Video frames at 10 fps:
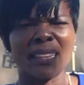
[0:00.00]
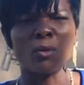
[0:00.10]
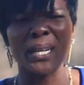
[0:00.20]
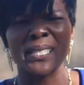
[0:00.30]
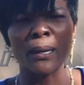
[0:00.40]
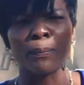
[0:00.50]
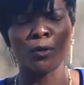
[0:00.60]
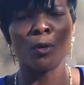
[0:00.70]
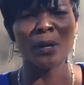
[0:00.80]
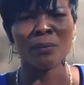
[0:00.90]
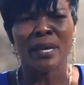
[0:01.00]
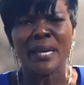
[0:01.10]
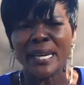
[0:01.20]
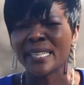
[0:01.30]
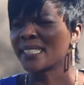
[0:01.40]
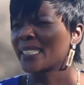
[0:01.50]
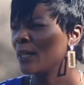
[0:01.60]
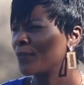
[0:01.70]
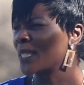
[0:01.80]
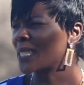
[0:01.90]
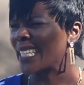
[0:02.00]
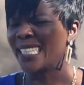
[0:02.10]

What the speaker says: was a problem and David said,